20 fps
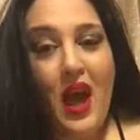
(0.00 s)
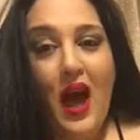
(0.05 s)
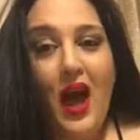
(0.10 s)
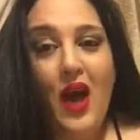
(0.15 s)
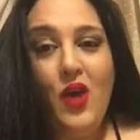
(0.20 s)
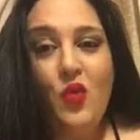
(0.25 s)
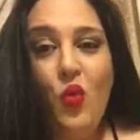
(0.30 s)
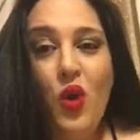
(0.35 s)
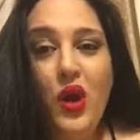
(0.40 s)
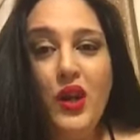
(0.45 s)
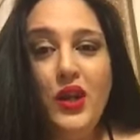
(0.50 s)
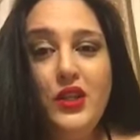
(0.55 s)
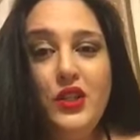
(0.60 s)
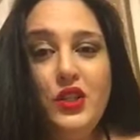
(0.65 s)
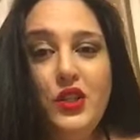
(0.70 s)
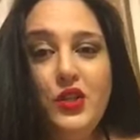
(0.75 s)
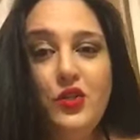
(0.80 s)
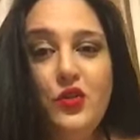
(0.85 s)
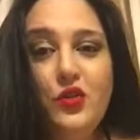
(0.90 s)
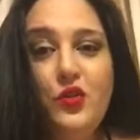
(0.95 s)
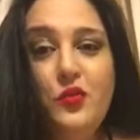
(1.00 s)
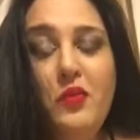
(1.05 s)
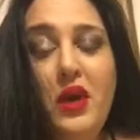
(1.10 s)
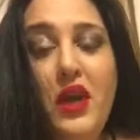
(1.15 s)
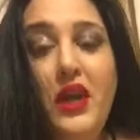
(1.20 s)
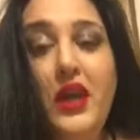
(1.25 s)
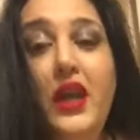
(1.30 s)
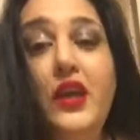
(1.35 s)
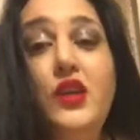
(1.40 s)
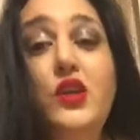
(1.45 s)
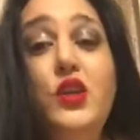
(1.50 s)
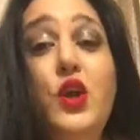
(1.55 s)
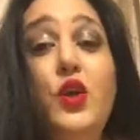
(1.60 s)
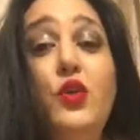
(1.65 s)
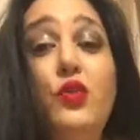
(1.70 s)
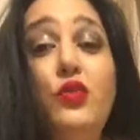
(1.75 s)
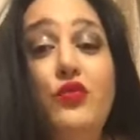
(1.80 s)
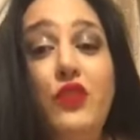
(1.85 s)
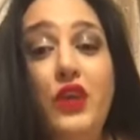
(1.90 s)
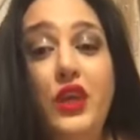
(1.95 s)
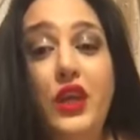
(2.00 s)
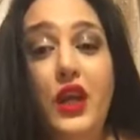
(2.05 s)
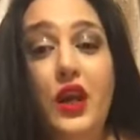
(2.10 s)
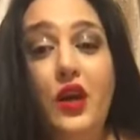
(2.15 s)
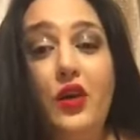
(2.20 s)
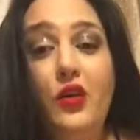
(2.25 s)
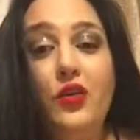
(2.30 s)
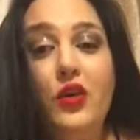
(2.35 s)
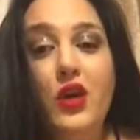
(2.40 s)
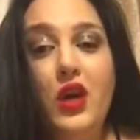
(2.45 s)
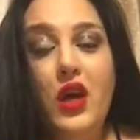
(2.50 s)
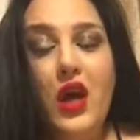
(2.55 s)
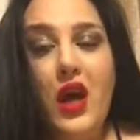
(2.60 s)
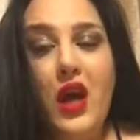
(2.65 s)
I wanted to make a new video.